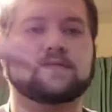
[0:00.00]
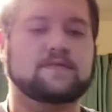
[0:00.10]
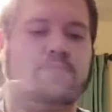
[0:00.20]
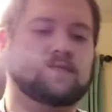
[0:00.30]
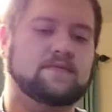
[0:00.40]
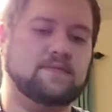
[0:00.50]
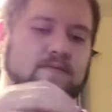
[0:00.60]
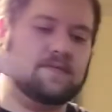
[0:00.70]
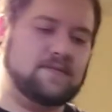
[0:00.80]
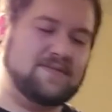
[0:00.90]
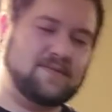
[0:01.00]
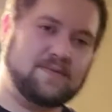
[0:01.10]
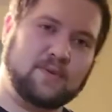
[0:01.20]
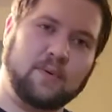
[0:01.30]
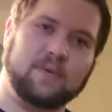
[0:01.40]

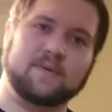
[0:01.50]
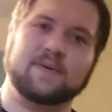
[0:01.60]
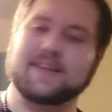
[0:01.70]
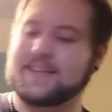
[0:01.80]
Nothing is said.